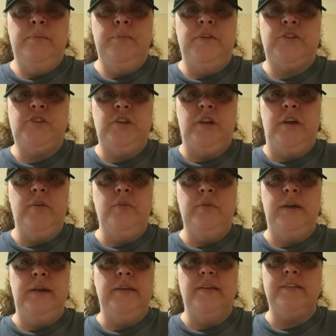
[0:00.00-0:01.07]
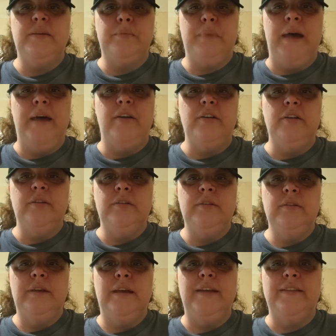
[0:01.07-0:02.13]
But you know, it doesn't matter.
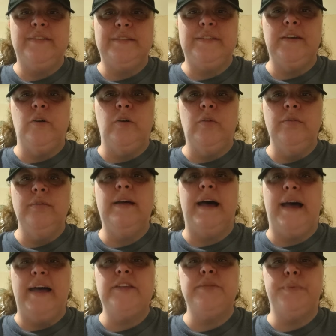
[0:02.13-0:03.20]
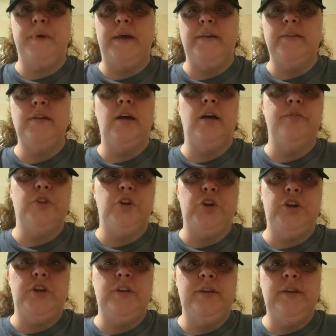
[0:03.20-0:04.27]
It's still the aspect of
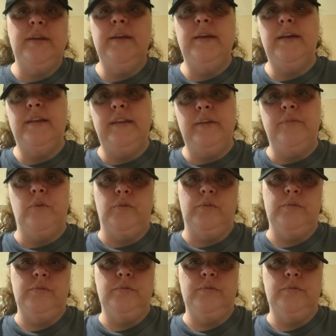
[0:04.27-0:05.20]
good and evil.